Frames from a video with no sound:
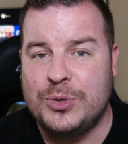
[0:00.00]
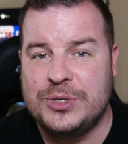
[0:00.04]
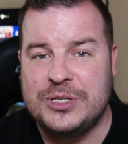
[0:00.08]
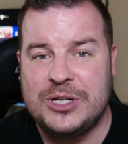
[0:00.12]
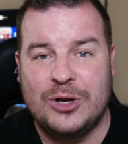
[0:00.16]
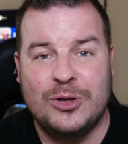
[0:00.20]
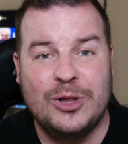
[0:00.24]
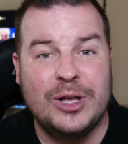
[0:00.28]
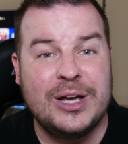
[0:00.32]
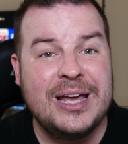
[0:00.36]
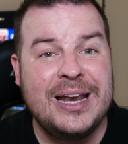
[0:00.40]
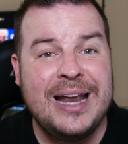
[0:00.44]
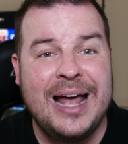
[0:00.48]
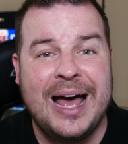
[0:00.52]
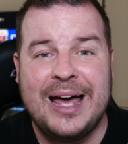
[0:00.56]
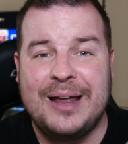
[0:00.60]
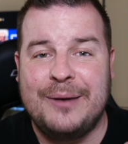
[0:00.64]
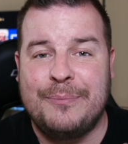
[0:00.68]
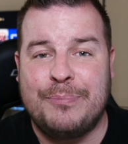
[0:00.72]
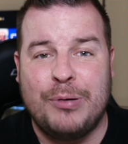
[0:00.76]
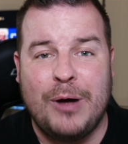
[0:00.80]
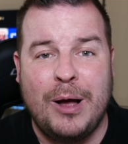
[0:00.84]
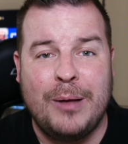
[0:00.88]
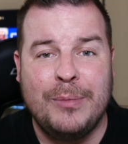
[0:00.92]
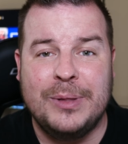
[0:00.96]
So you're looking at
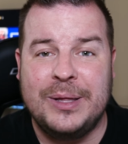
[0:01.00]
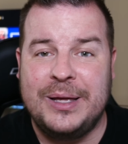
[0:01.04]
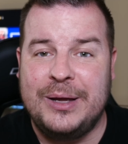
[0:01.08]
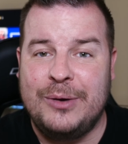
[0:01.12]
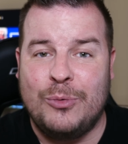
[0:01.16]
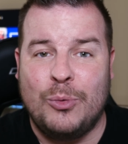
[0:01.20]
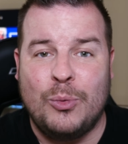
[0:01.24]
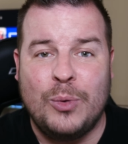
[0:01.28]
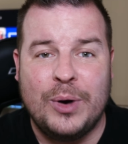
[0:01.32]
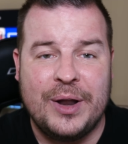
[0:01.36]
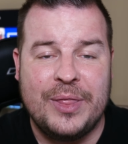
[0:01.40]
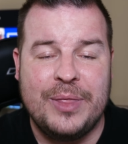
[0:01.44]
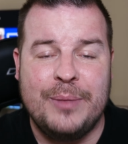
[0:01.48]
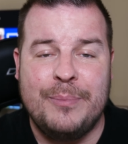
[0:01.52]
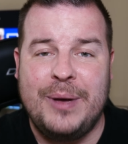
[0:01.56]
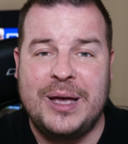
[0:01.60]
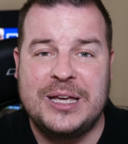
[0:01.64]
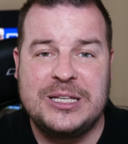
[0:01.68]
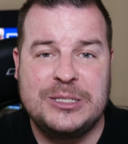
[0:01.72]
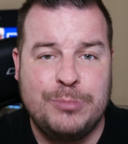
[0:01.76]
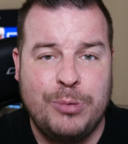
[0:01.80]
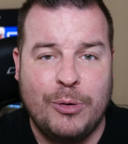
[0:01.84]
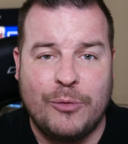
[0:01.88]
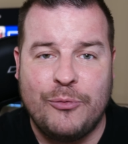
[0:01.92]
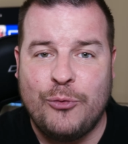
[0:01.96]
probably one of the
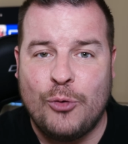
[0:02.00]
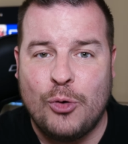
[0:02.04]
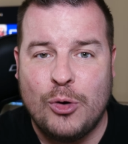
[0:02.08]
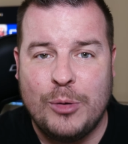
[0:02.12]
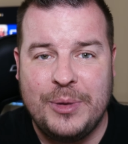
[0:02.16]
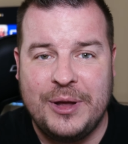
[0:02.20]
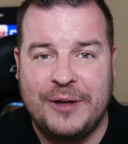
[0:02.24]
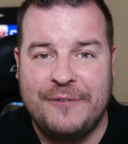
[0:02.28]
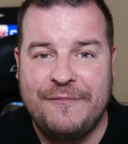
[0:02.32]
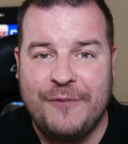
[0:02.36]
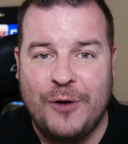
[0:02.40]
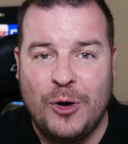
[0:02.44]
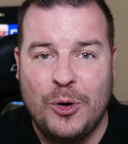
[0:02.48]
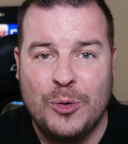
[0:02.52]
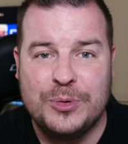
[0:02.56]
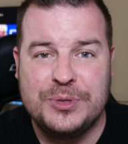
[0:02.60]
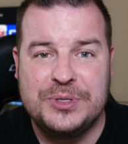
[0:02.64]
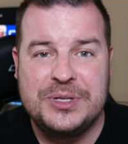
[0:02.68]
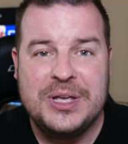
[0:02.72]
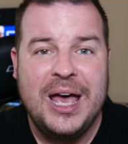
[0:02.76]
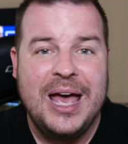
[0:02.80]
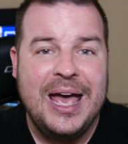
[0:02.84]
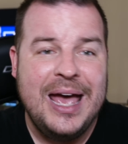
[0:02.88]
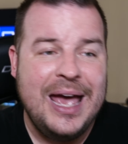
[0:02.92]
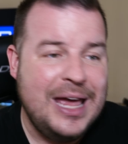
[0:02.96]
best performing phones
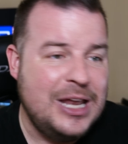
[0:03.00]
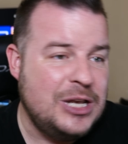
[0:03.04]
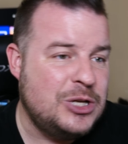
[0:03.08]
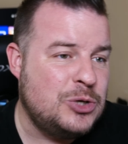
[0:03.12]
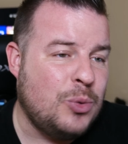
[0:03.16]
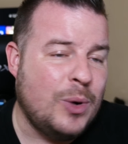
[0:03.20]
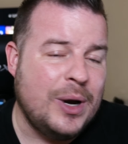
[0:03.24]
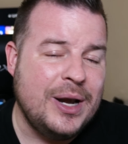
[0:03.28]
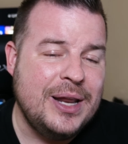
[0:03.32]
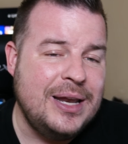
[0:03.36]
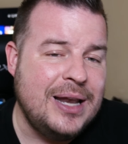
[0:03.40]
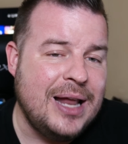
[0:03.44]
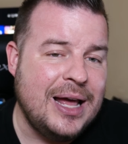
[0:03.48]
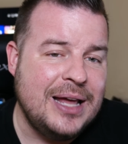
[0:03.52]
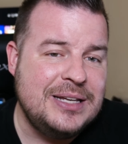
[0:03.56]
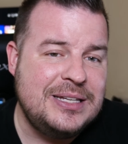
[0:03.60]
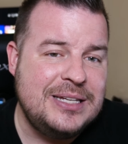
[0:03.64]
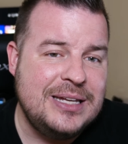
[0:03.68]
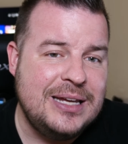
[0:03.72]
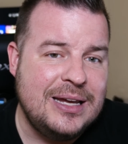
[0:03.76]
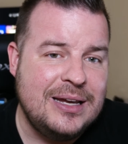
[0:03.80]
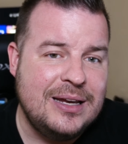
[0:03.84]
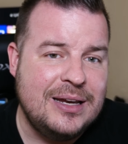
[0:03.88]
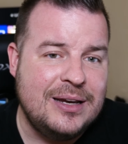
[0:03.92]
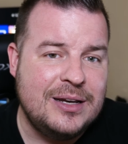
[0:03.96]
in
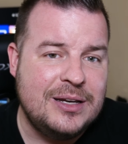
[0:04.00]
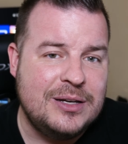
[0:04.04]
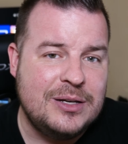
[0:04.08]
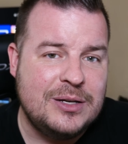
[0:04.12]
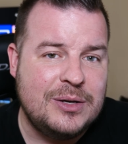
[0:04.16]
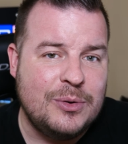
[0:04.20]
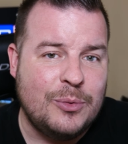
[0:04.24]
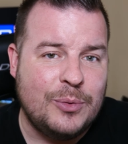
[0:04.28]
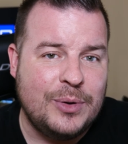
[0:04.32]
2019.